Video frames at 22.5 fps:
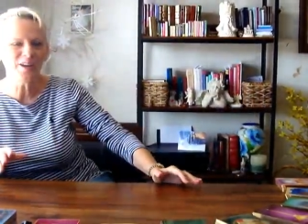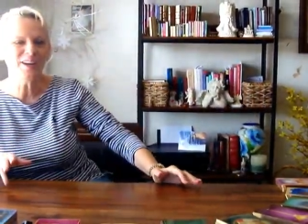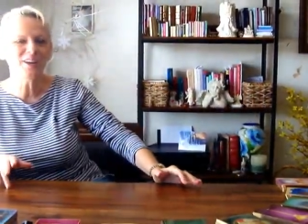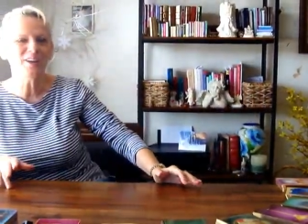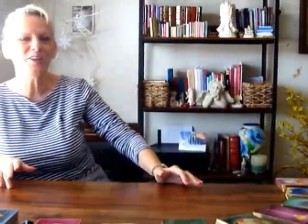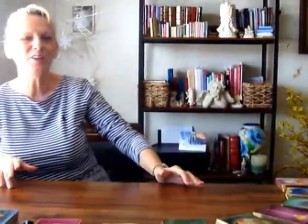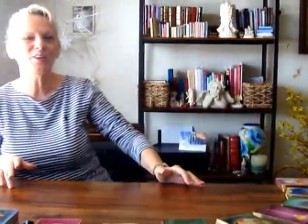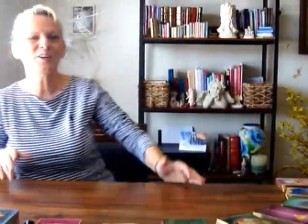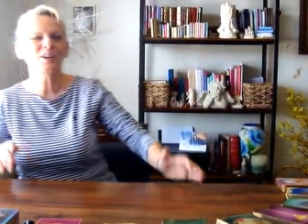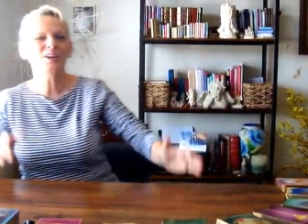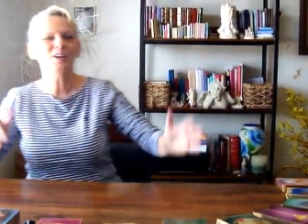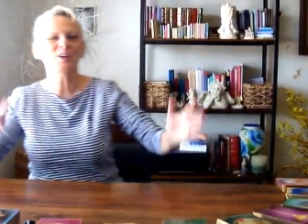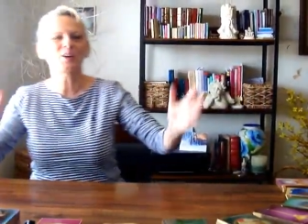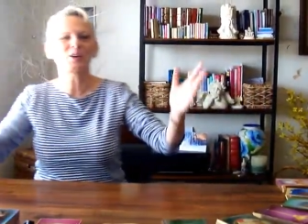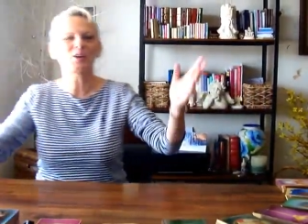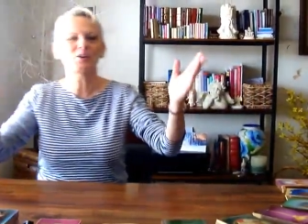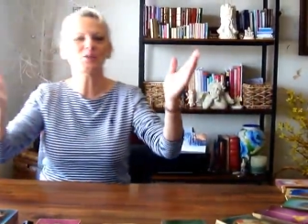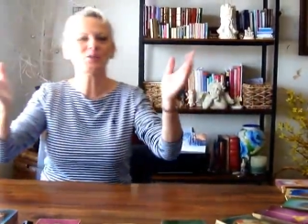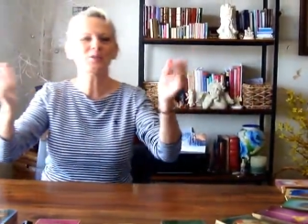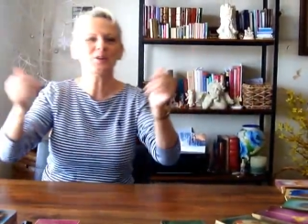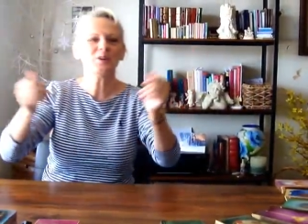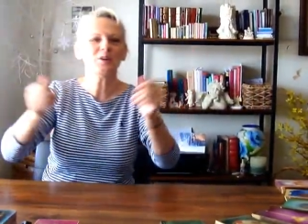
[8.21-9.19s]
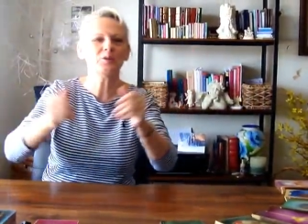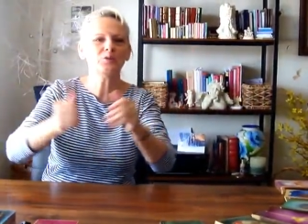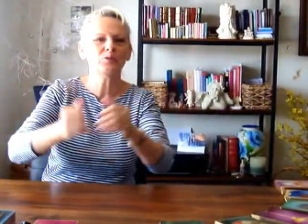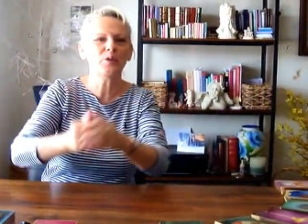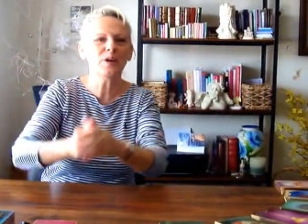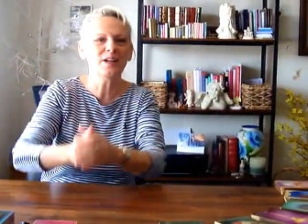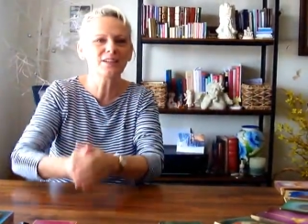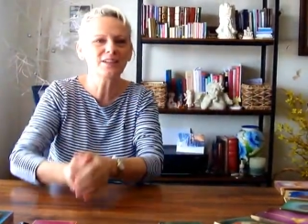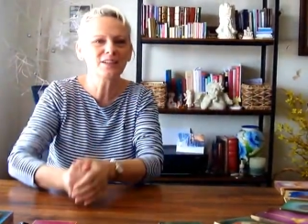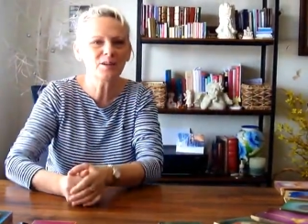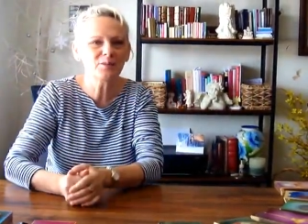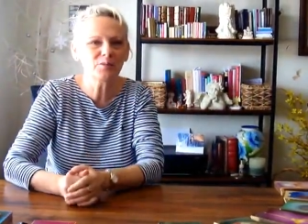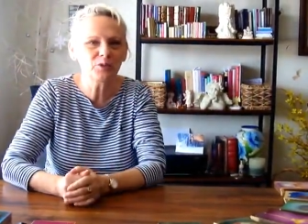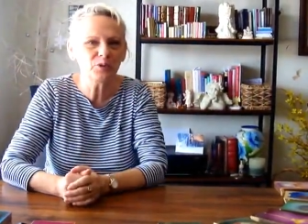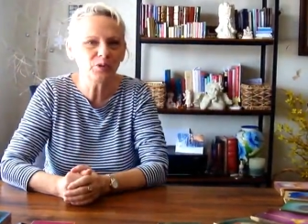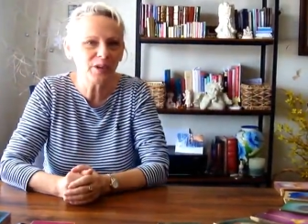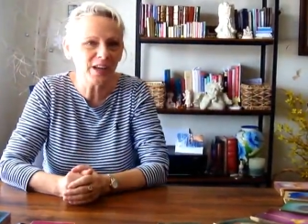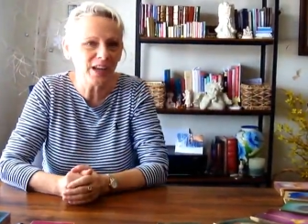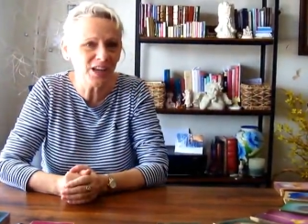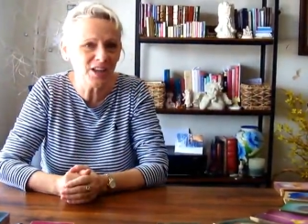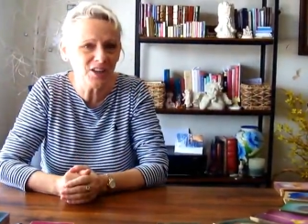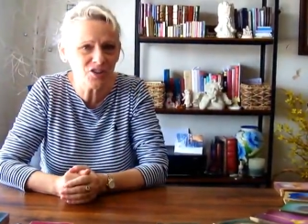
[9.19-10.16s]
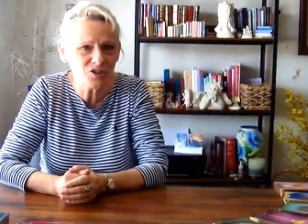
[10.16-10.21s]
hello, hello. Welcome to
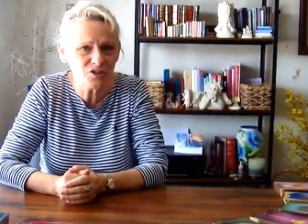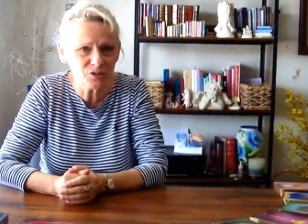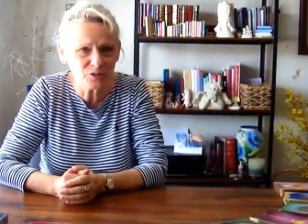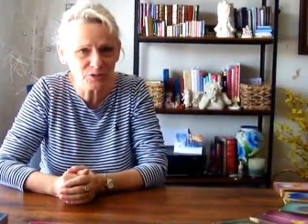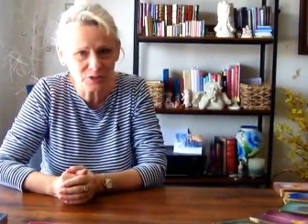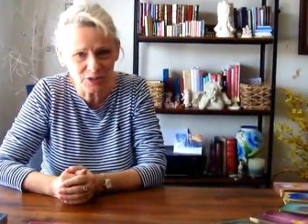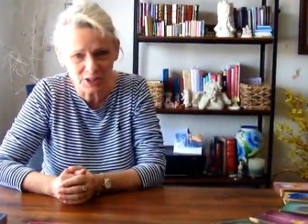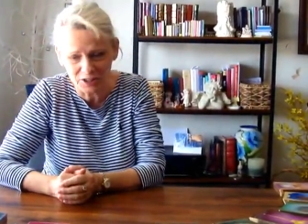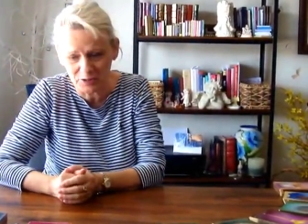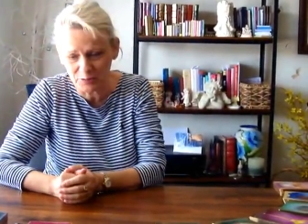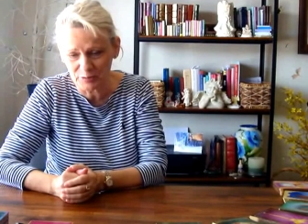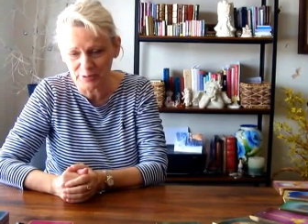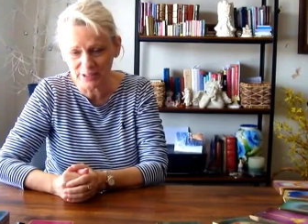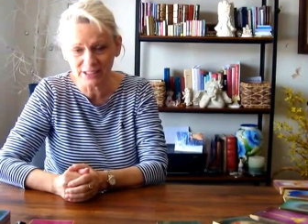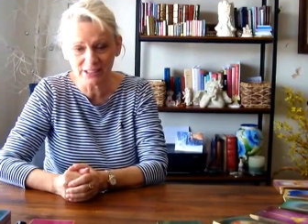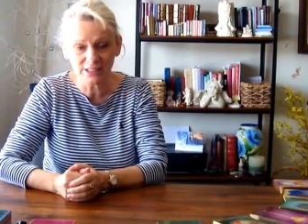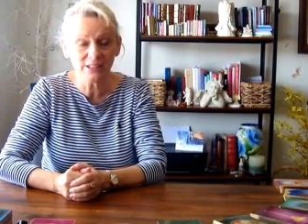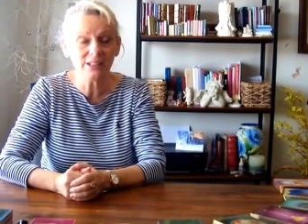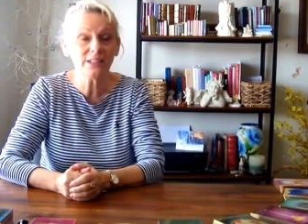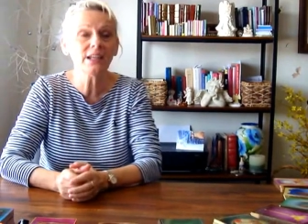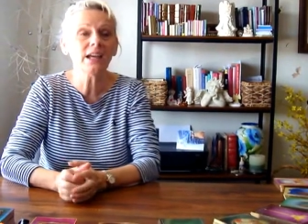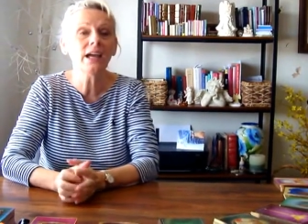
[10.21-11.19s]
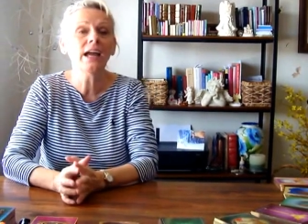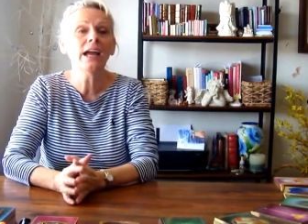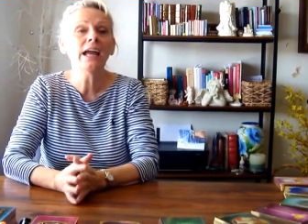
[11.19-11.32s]
Angel Card Reading